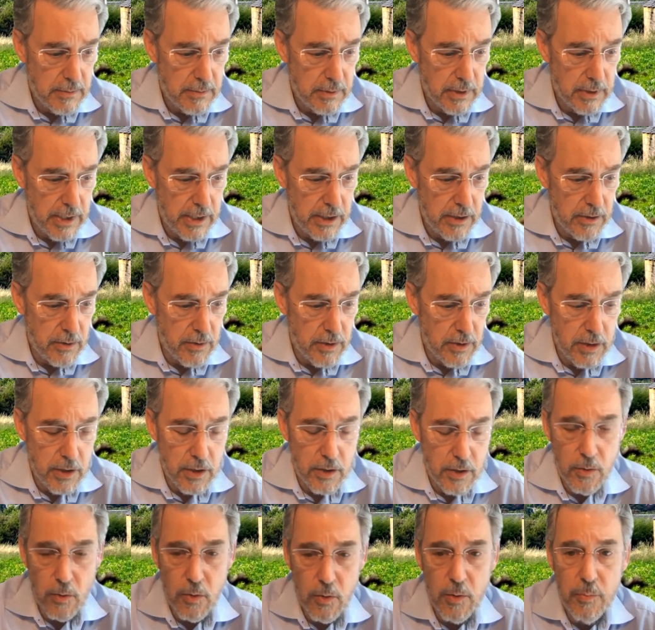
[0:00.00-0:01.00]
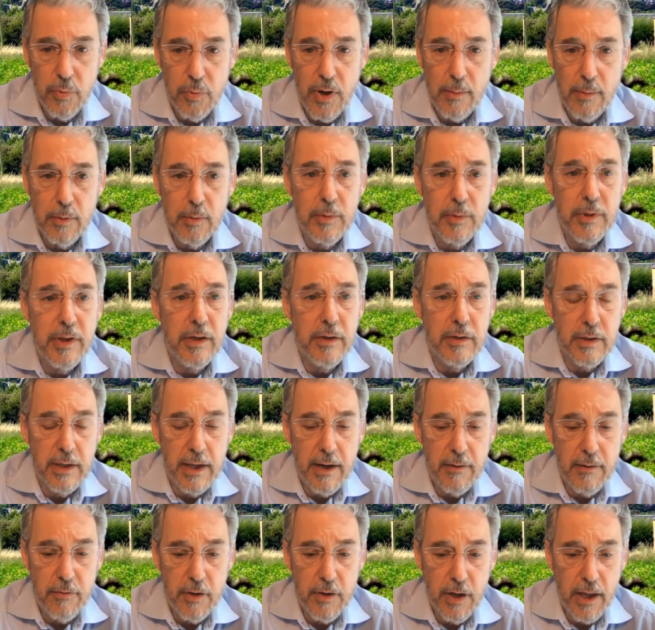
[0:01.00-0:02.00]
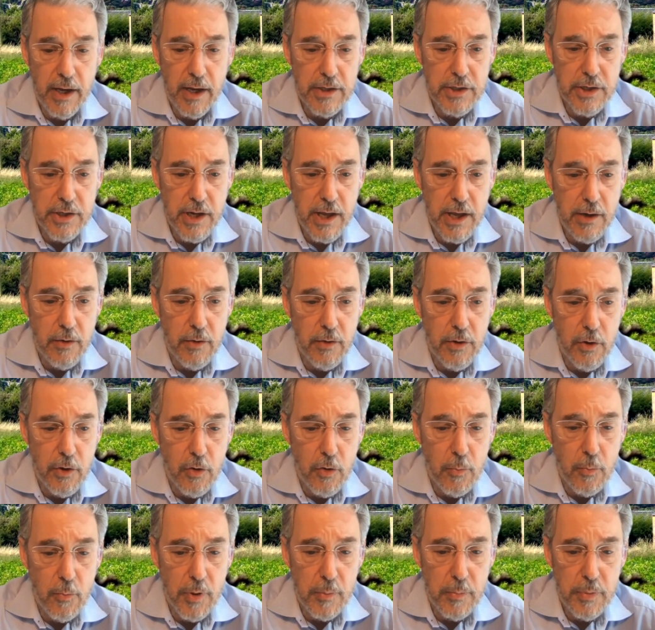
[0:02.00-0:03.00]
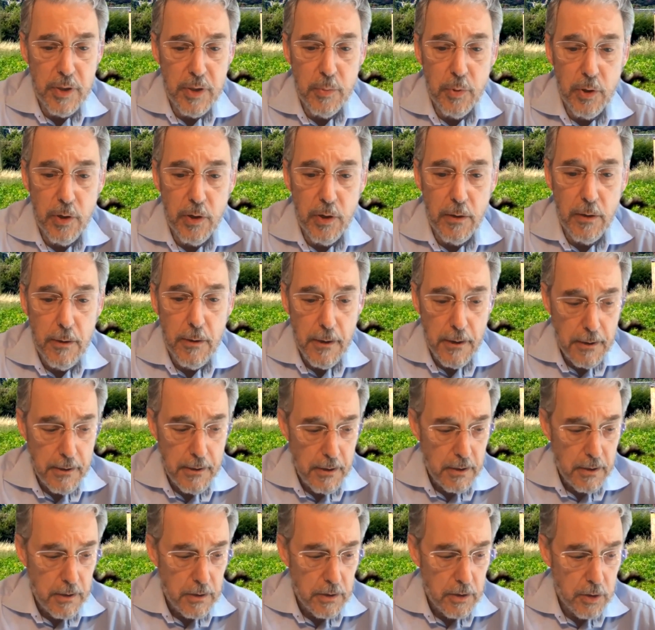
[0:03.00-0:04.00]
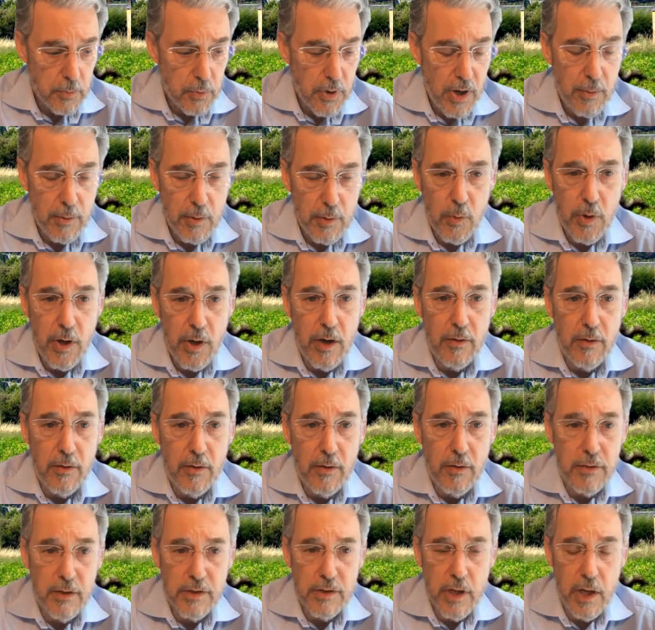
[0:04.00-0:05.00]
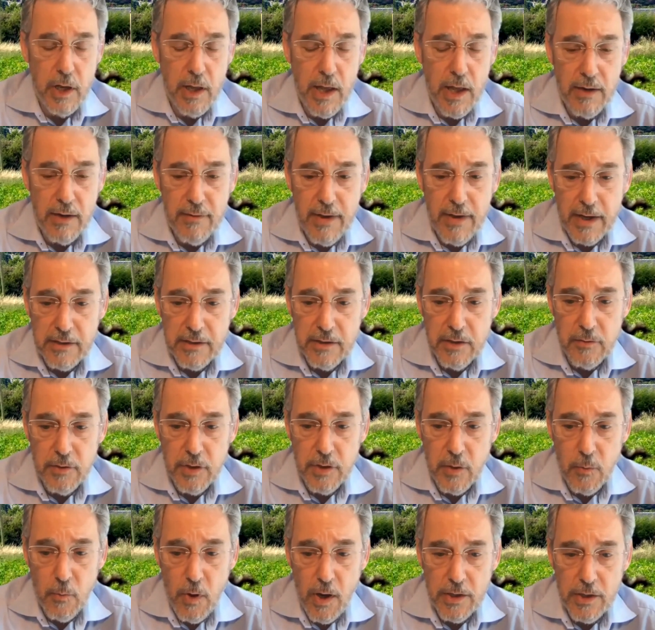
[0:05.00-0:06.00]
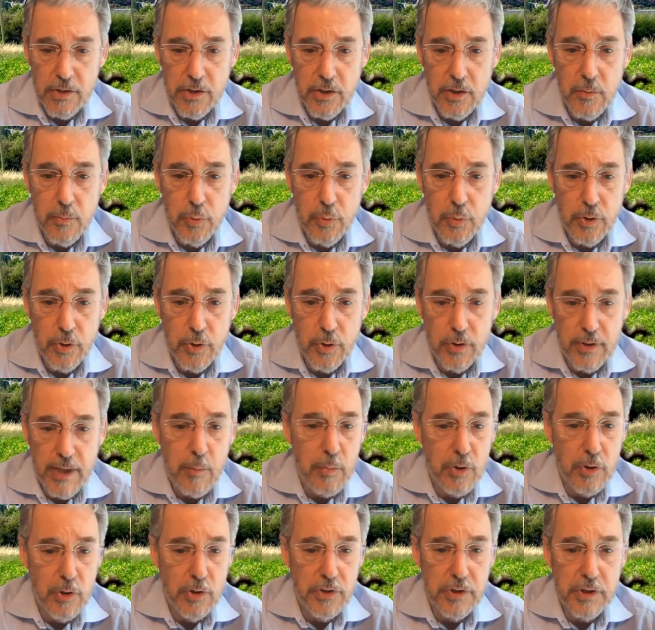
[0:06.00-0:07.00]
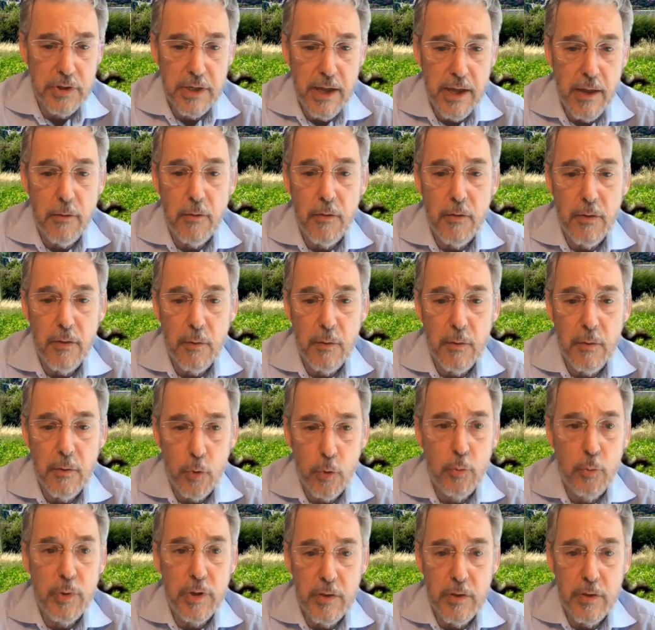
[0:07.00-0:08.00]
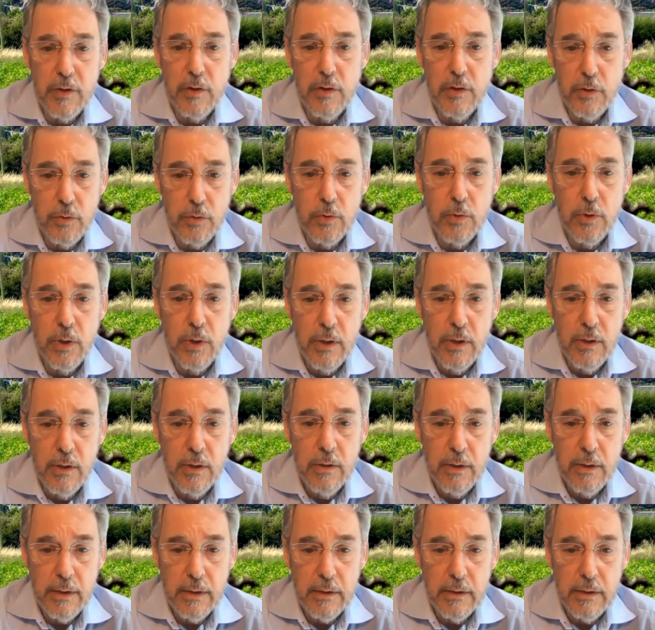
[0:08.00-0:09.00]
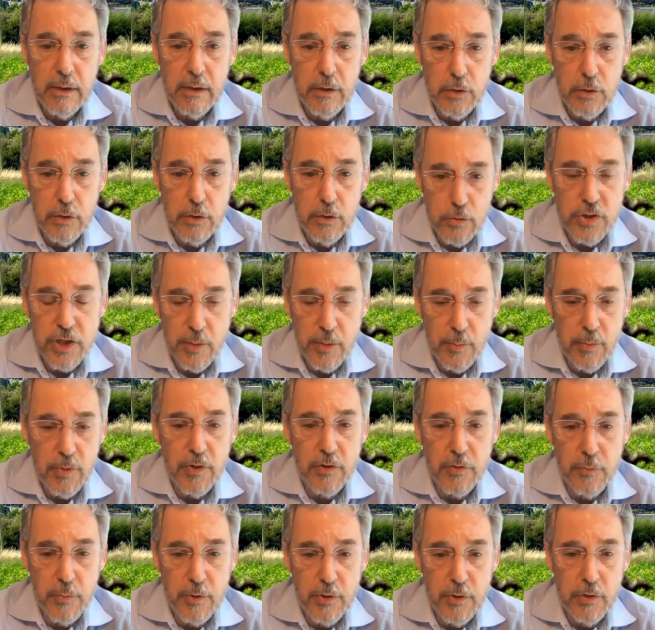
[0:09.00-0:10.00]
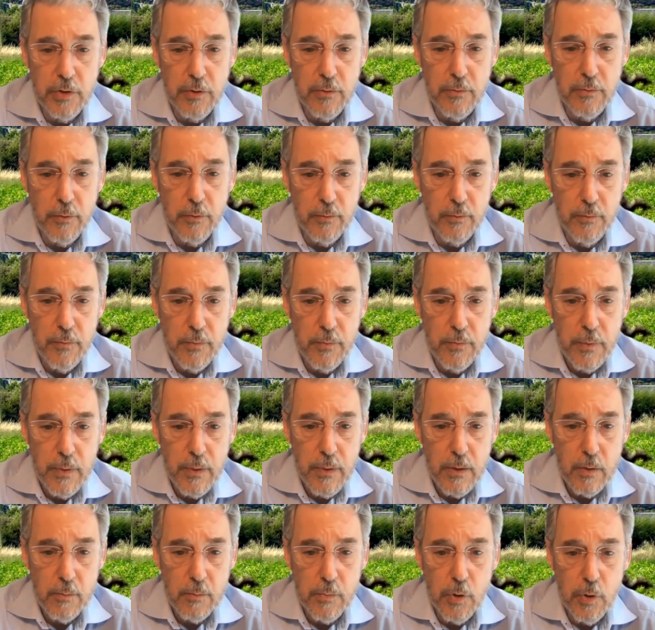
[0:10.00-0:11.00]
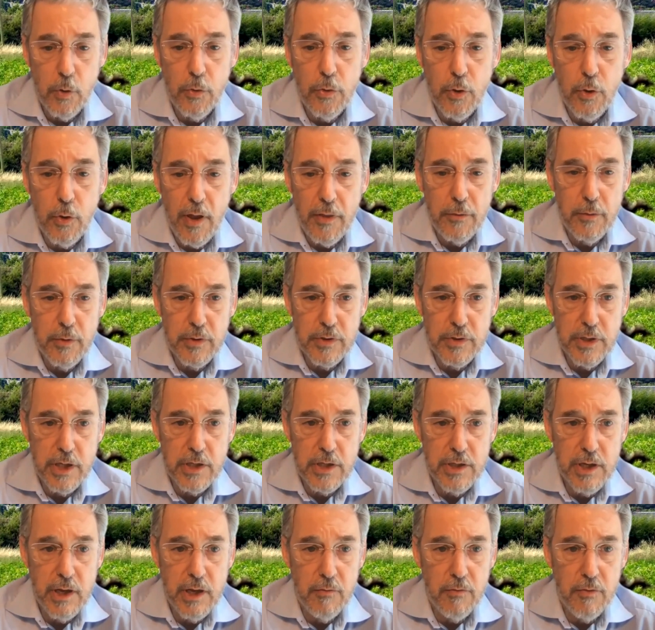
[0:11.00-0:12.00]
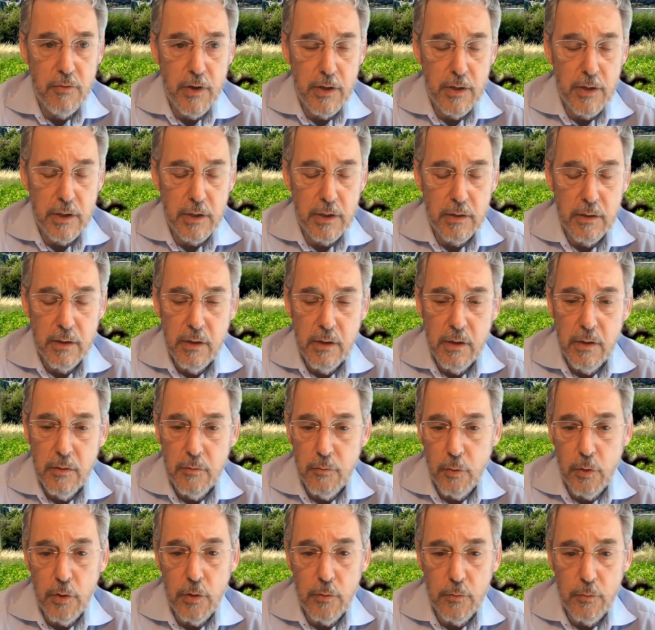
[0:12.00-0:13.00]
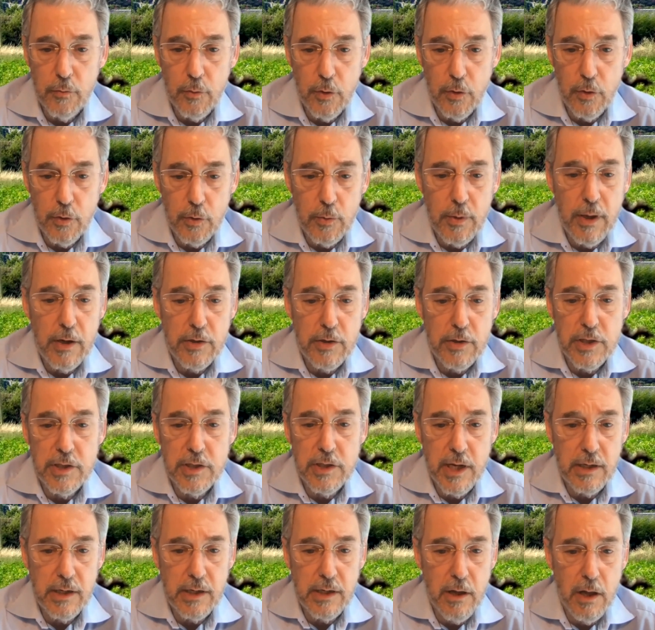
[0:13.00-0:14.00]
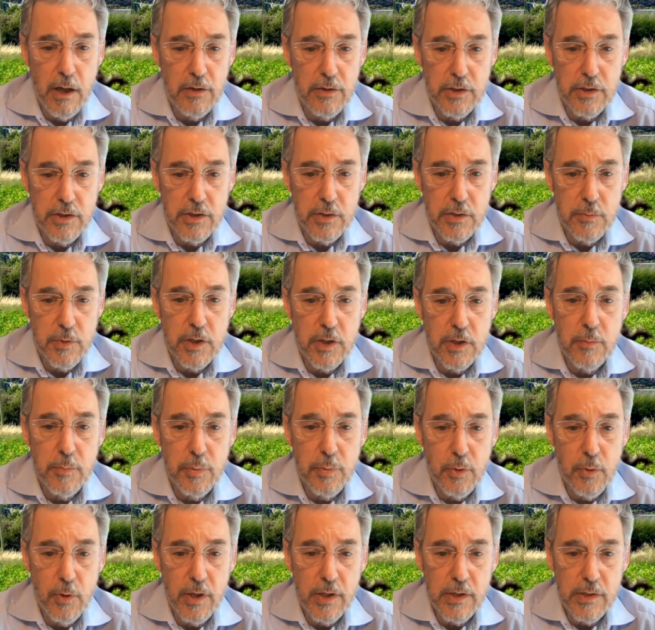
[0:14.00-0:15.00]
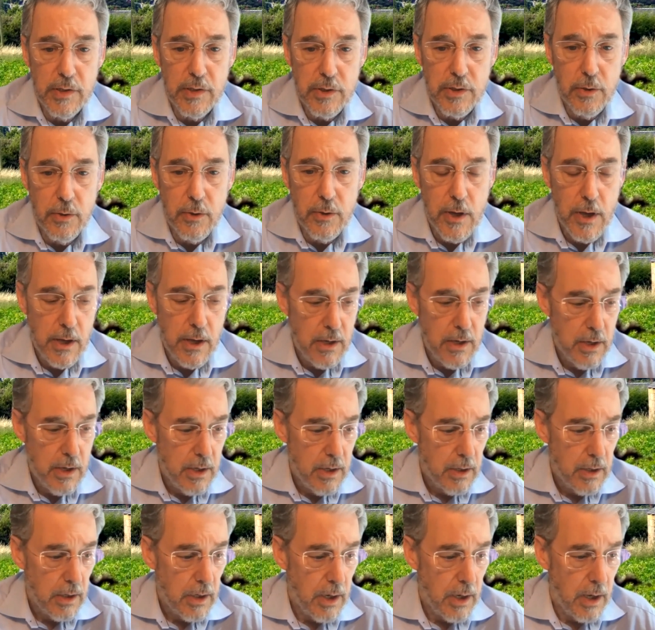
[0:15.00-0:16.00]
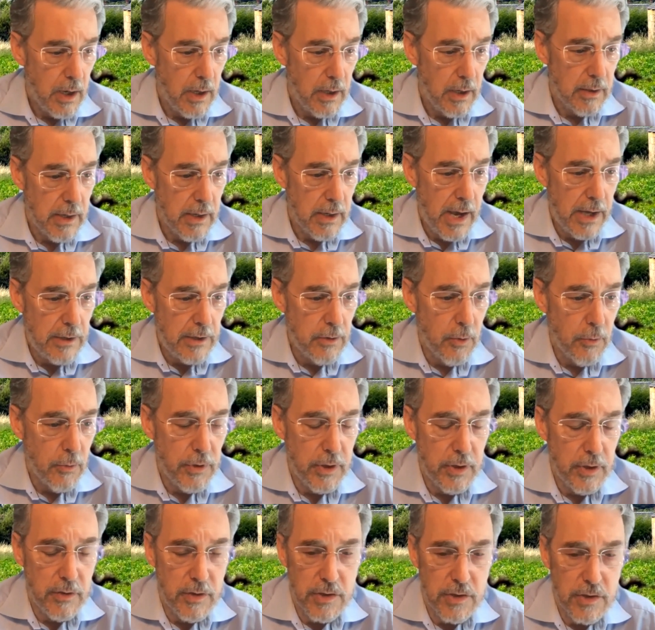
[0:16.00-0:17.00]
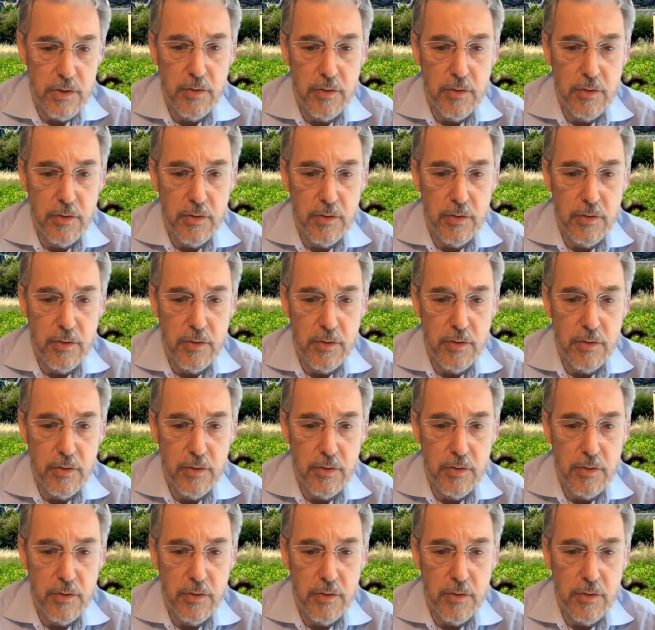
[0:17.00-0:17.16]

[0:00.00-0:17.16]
later in the year or probably until after the election. I don't know, but you're probably aware that there's a lot of activity in Washington to put that bill together that will be the new stimulus bill, both authorization and funding for new energy technologies to be deployed. So I don't think this